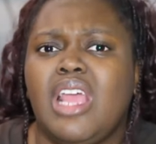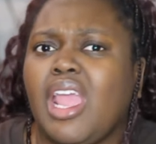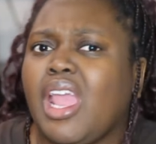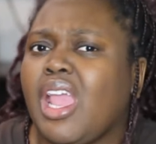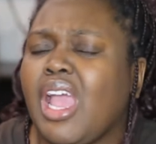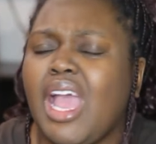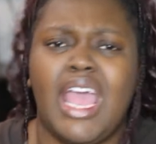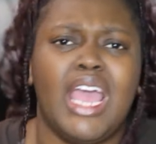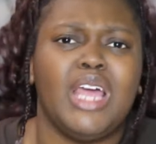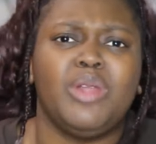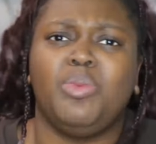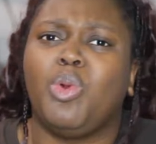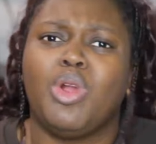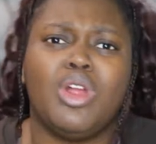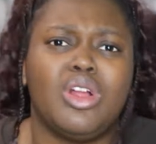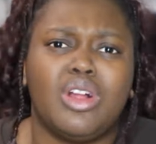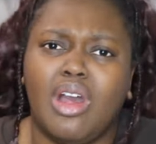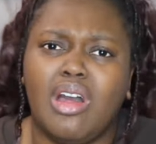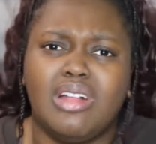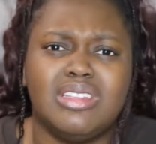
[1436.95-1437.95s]
I had work
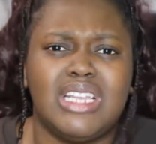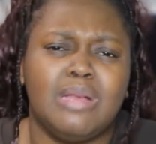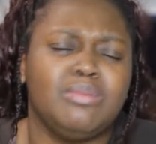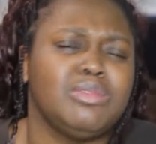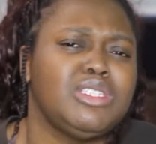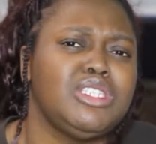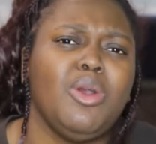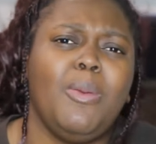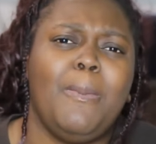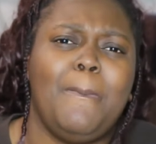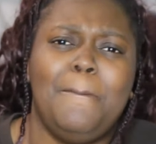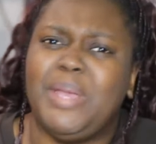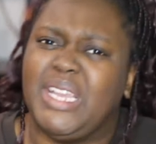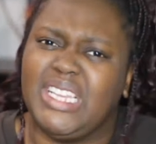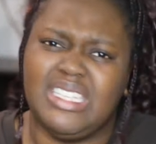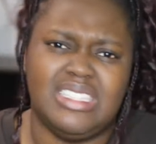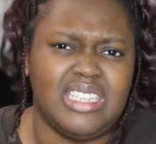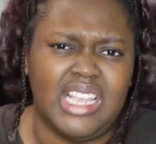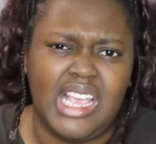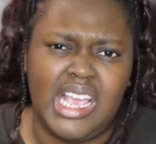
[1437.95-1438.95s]
all day. I'm so
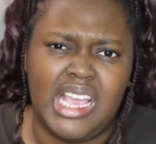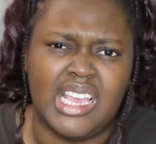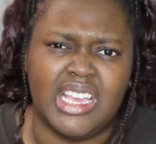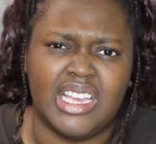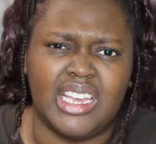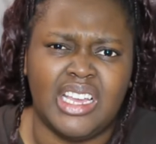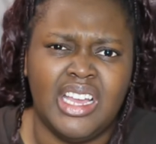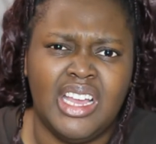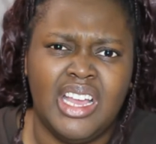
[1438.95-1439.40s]
busy.